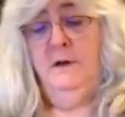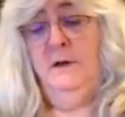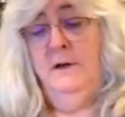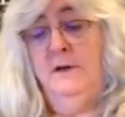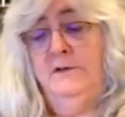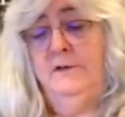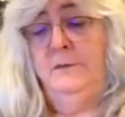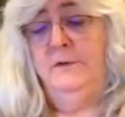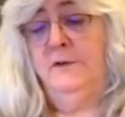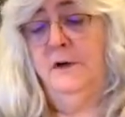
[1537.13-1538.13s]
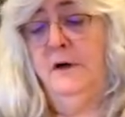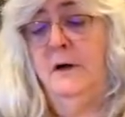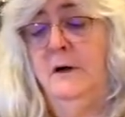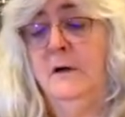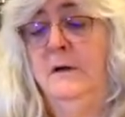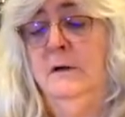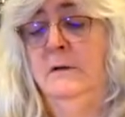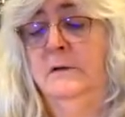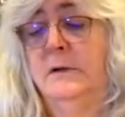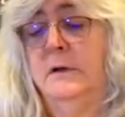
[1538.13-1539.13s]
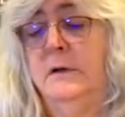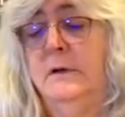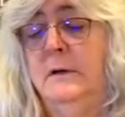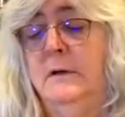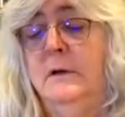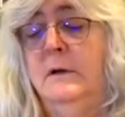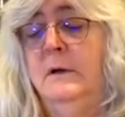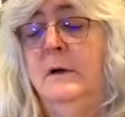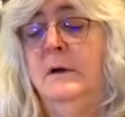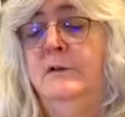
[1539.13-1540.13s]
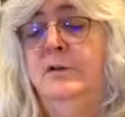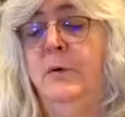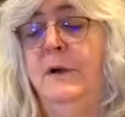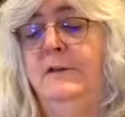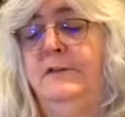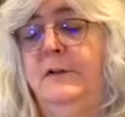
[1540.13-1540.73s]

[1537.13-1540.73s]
This one's called Toys